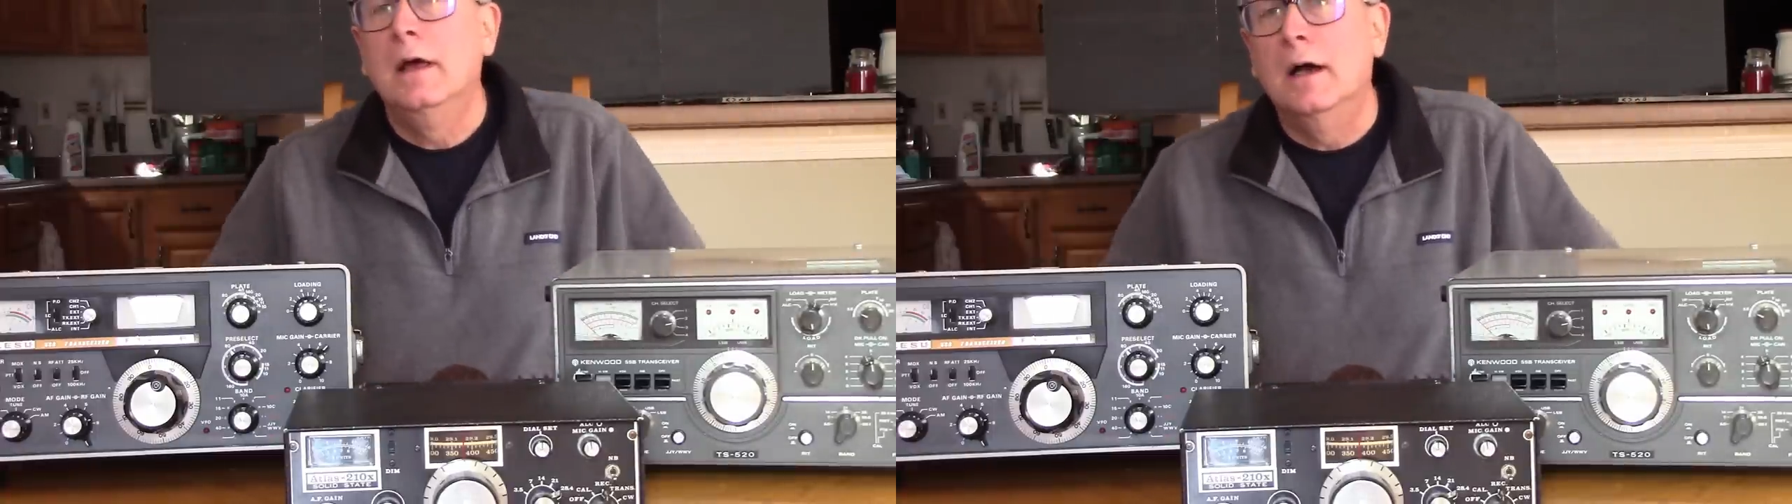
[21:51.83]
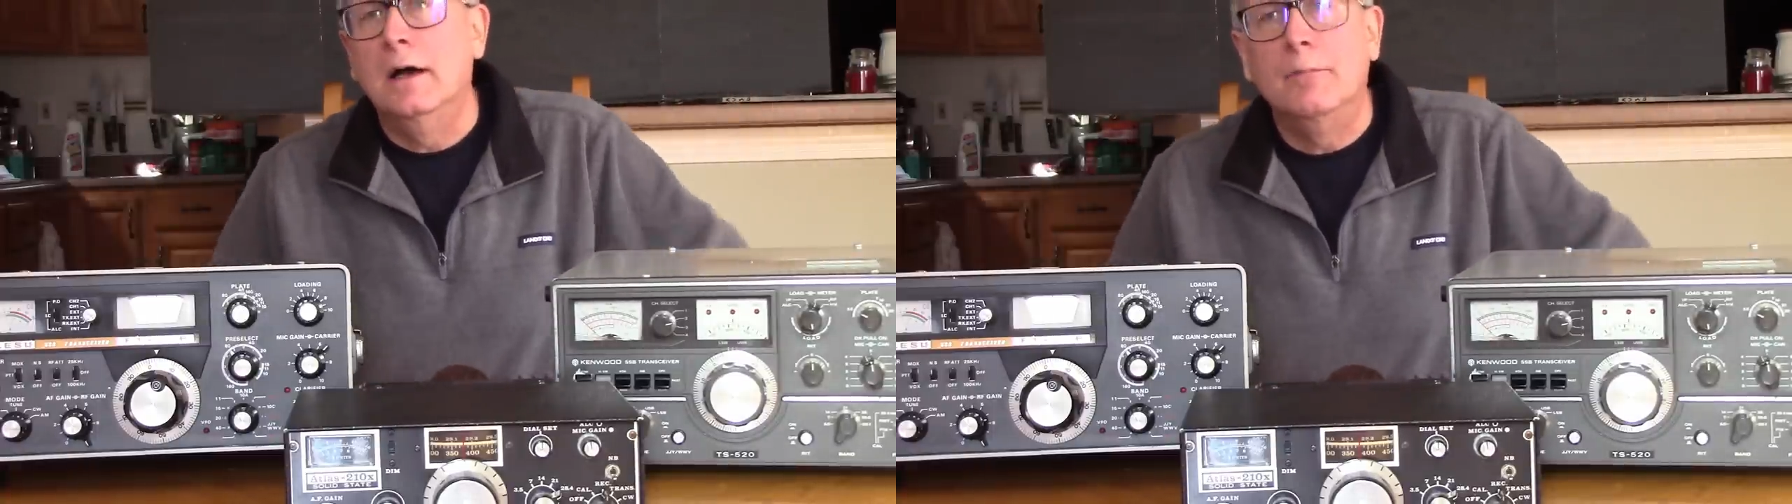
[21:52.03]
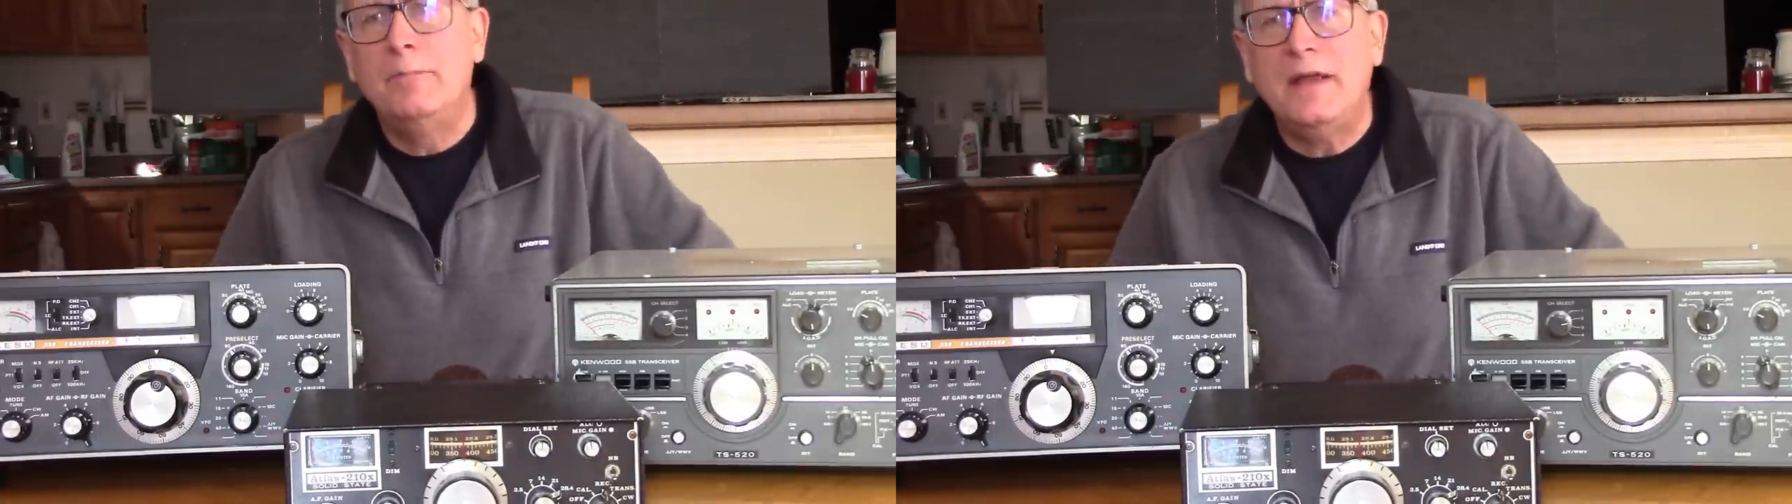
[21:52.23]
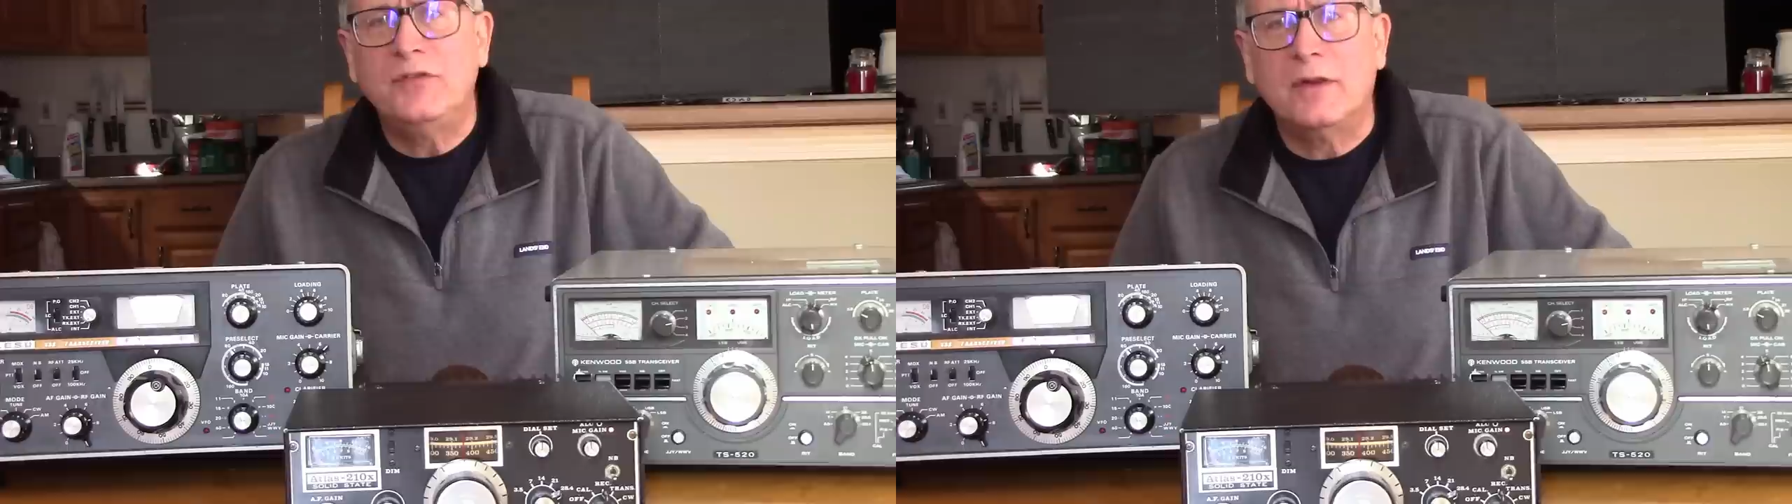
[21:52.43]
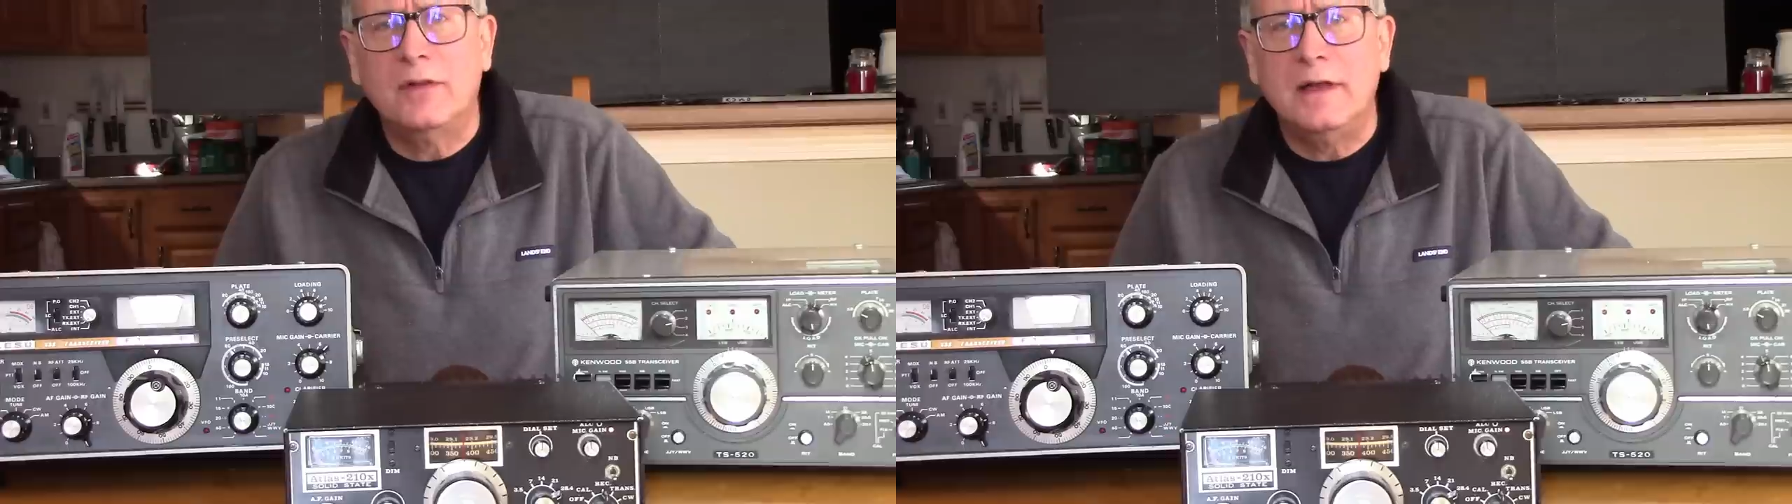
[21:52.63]
Uh,
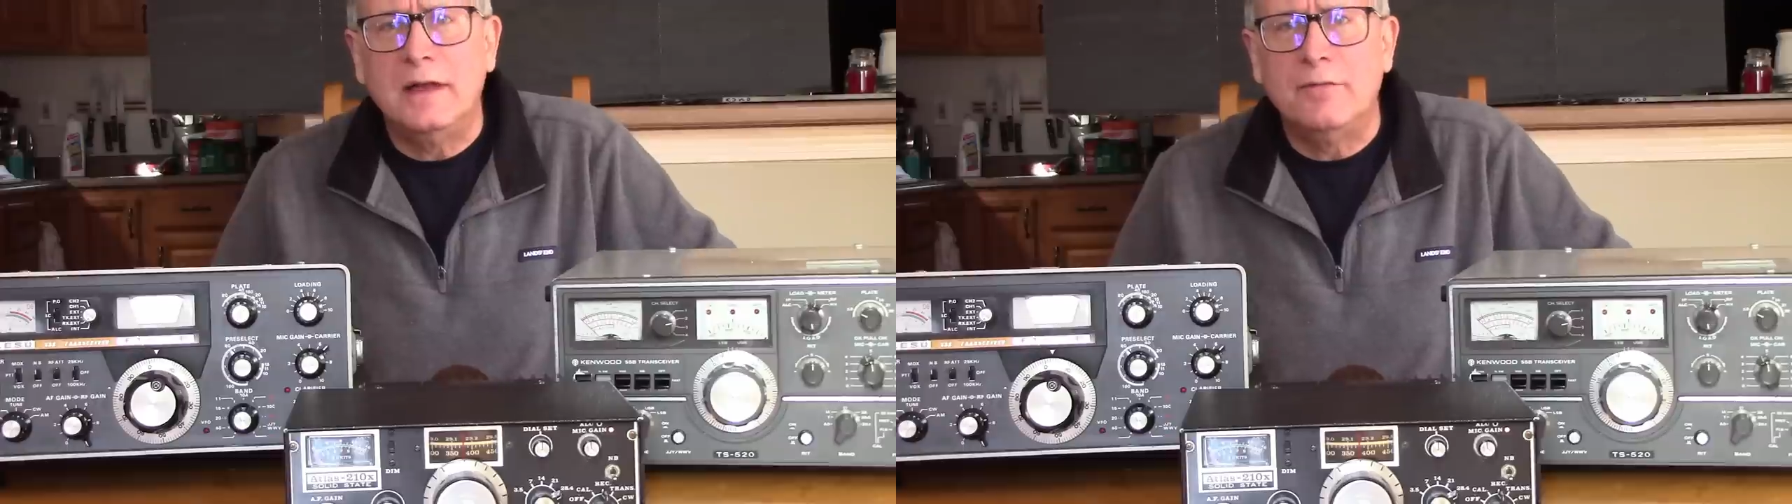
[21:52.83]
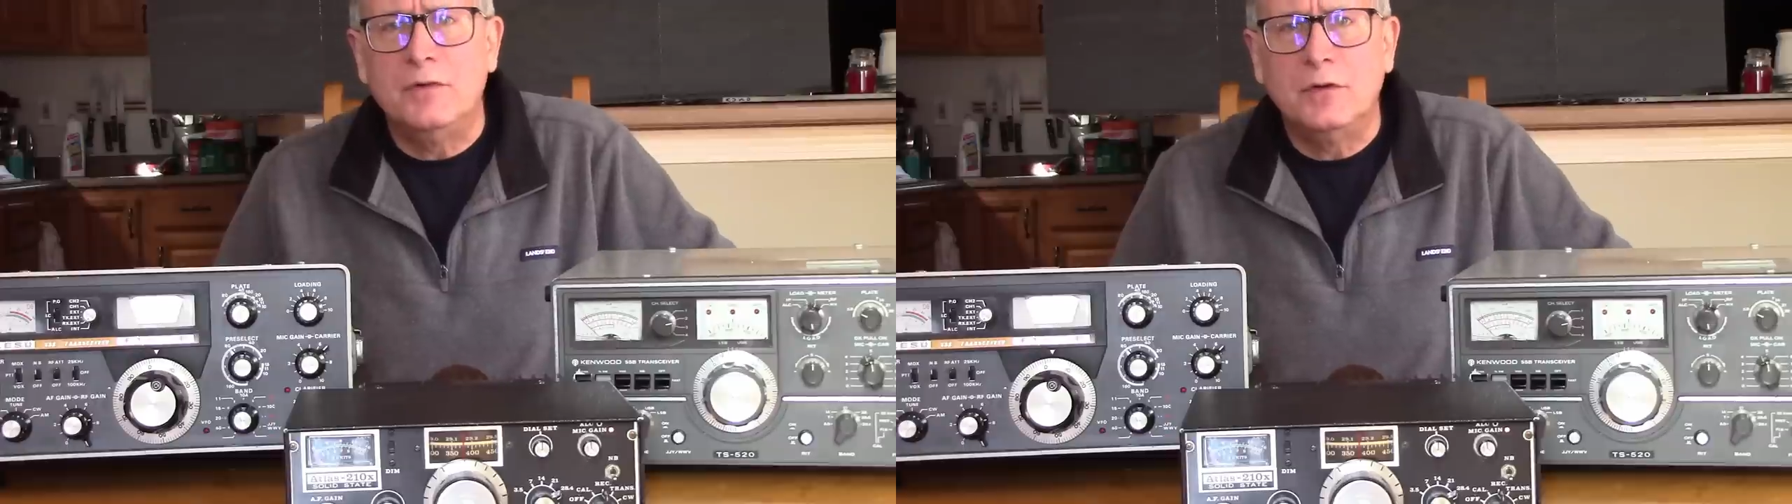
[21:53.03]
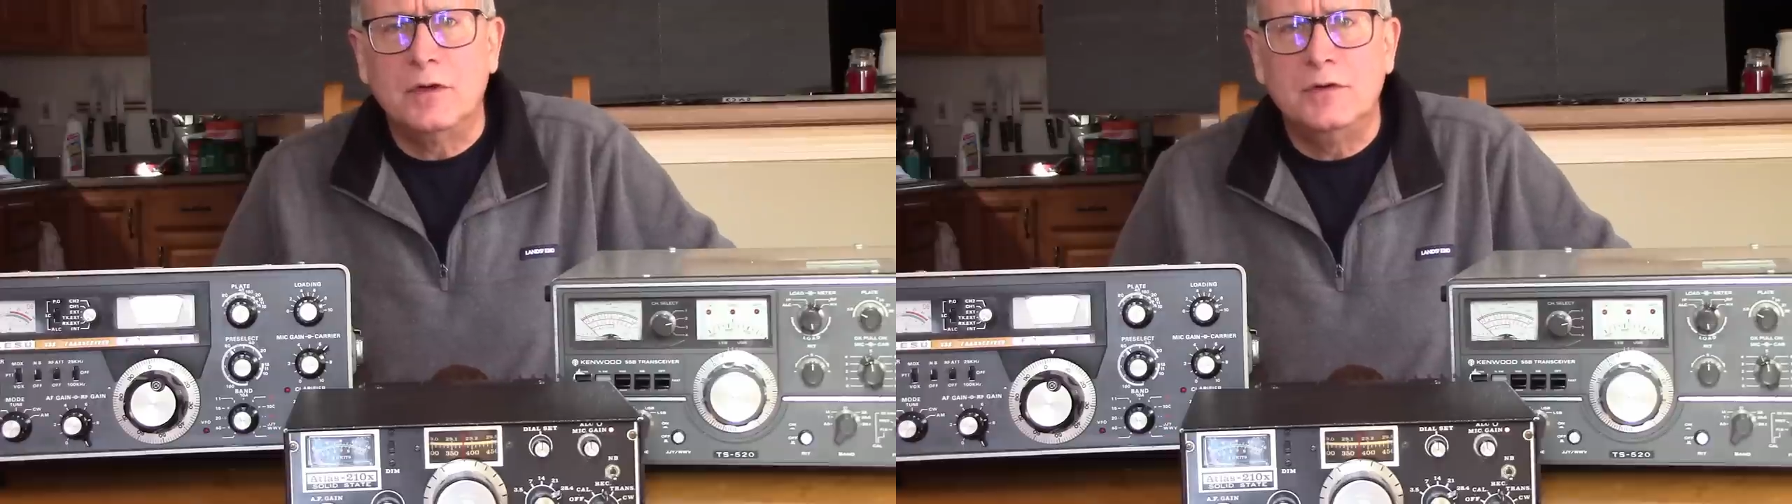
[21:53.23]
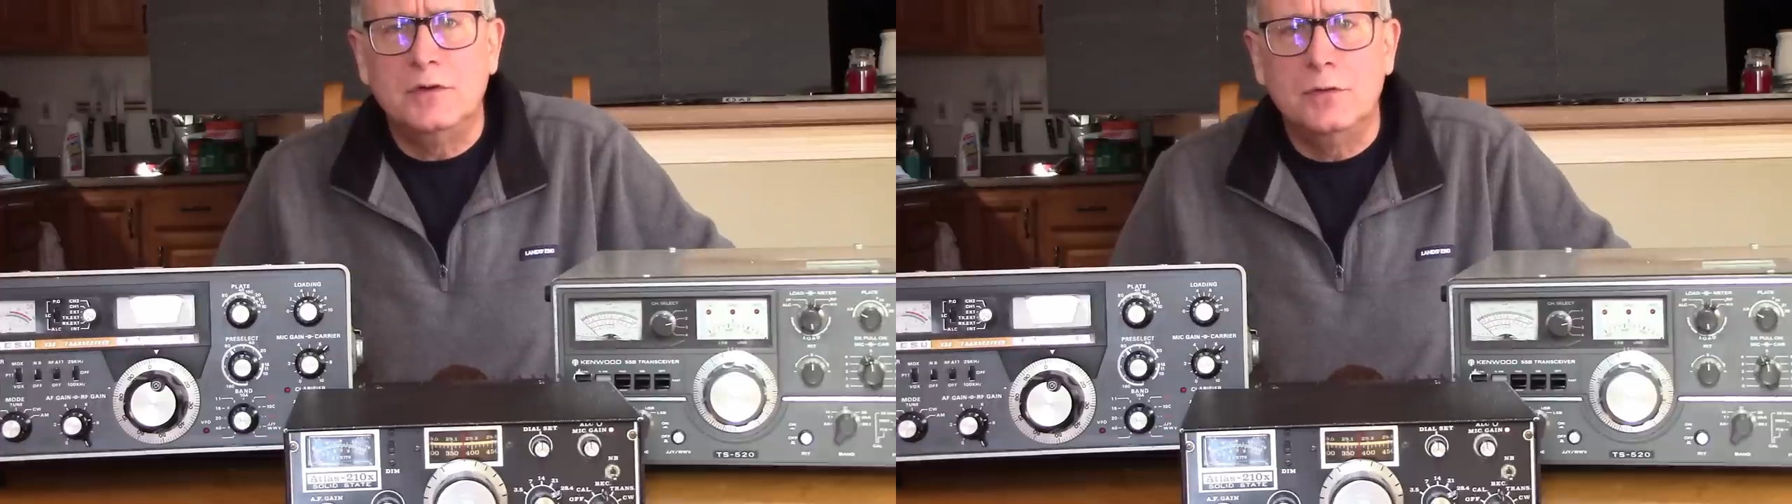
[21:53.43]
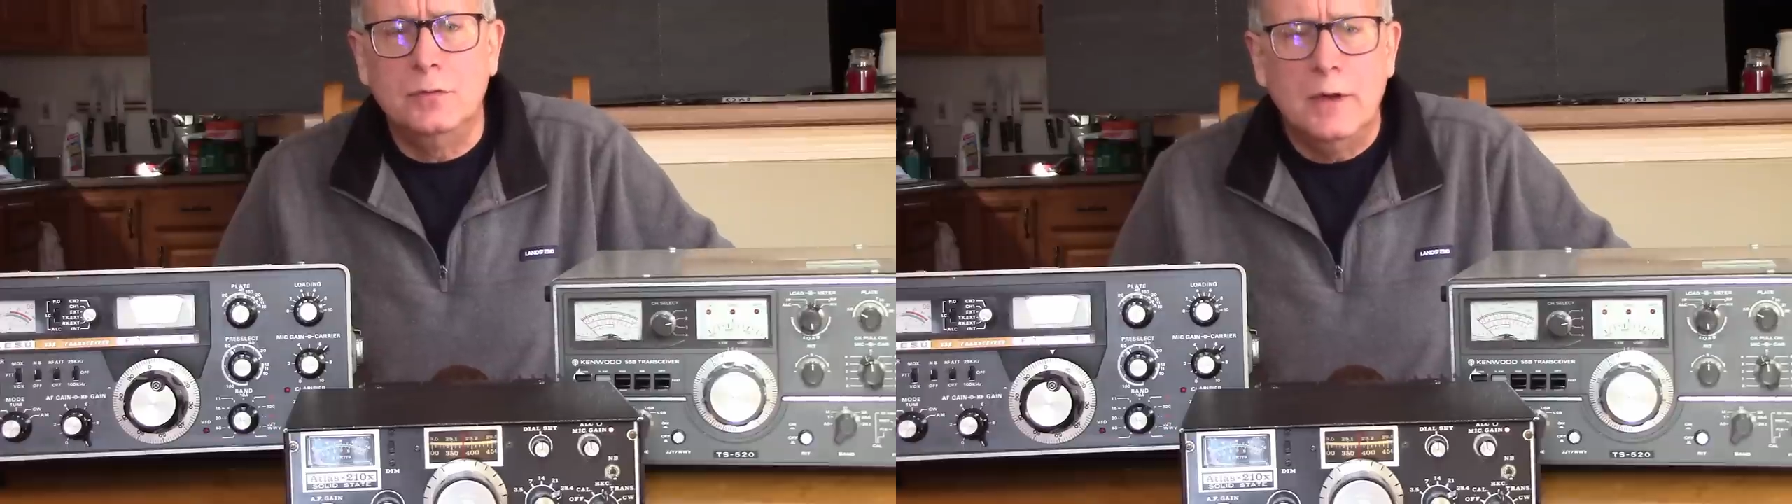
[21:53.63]
basically, if you could
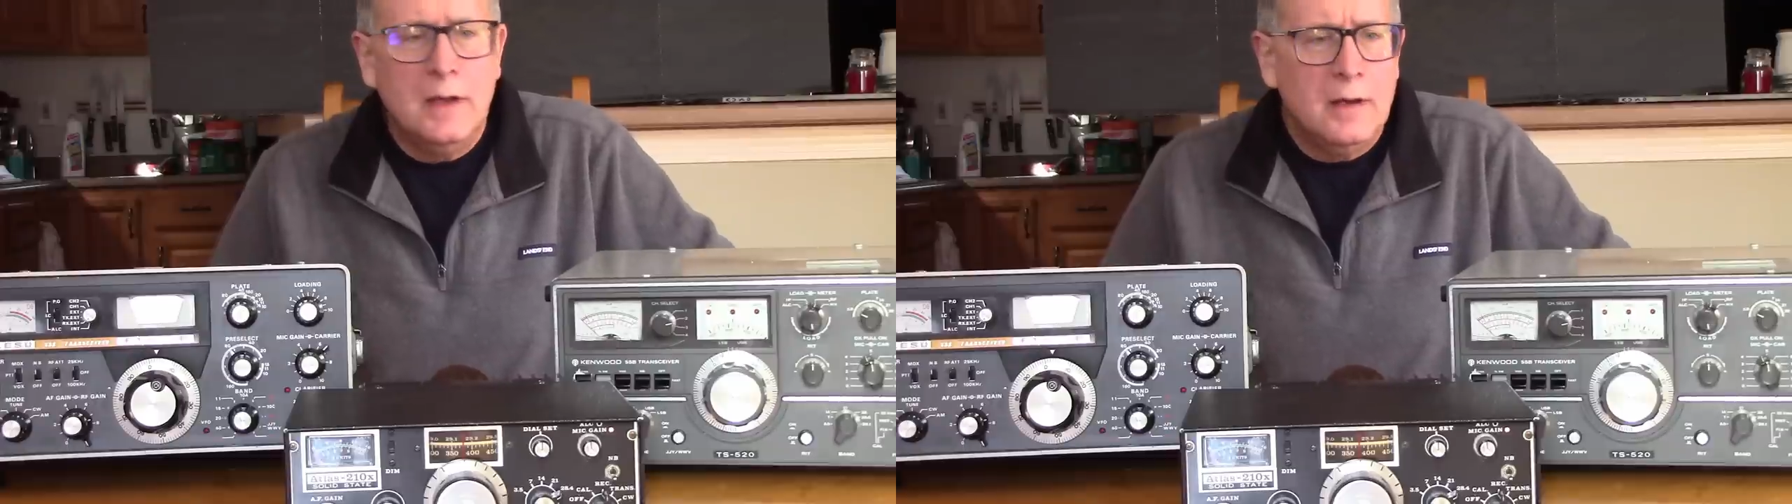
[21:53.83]
do